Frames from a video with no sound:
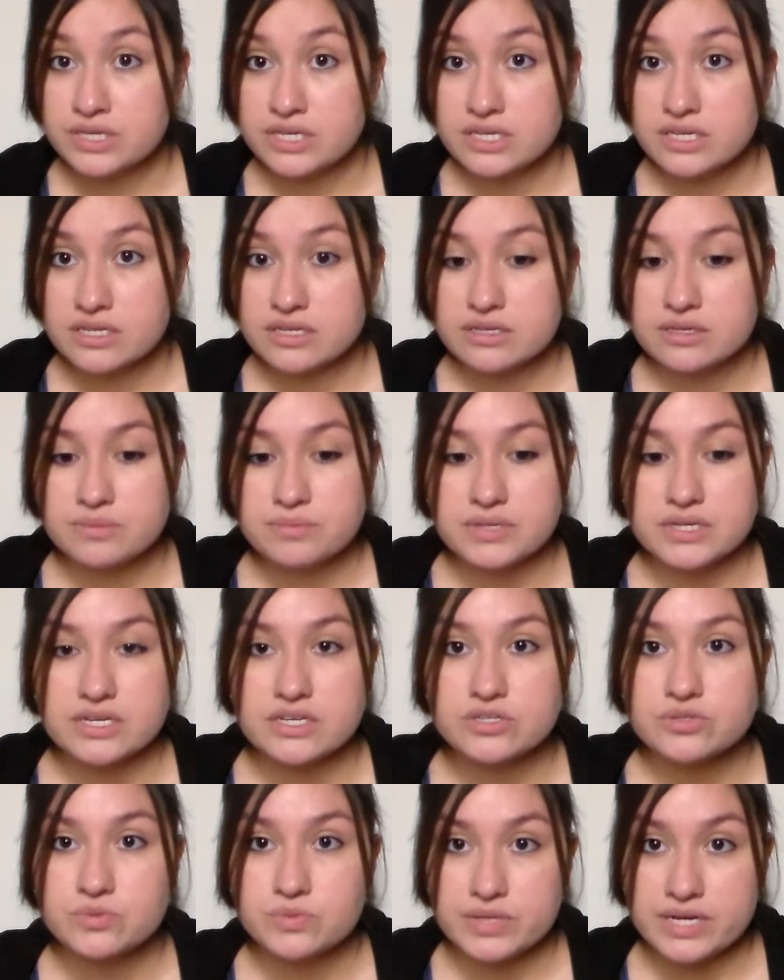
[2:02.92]
a week
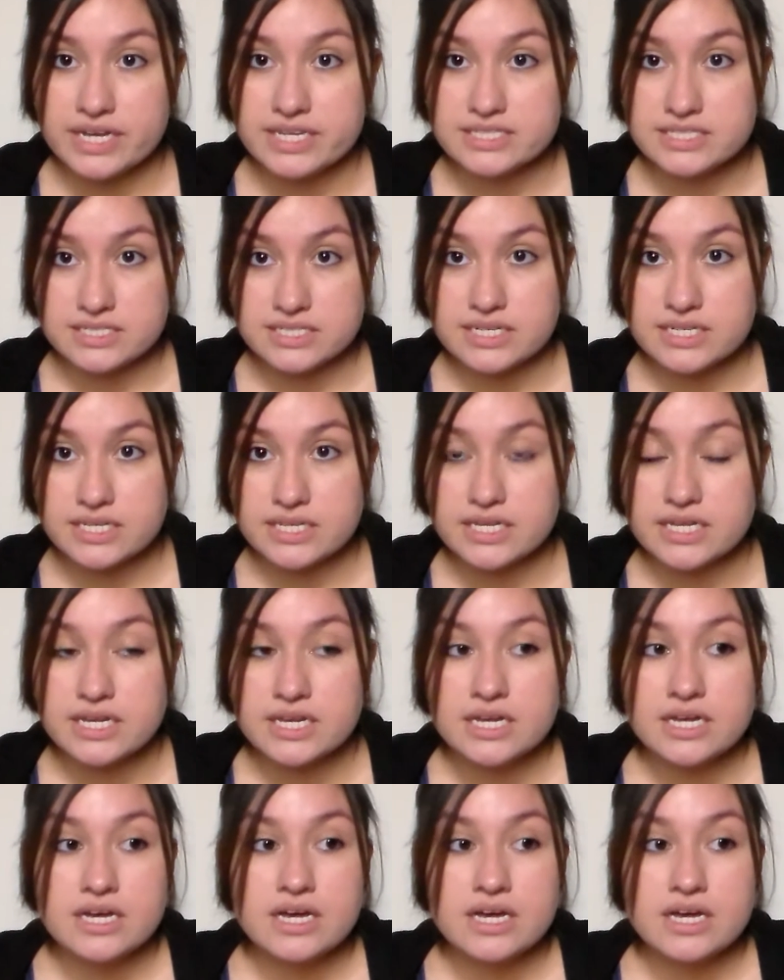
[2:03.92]
because when I did it,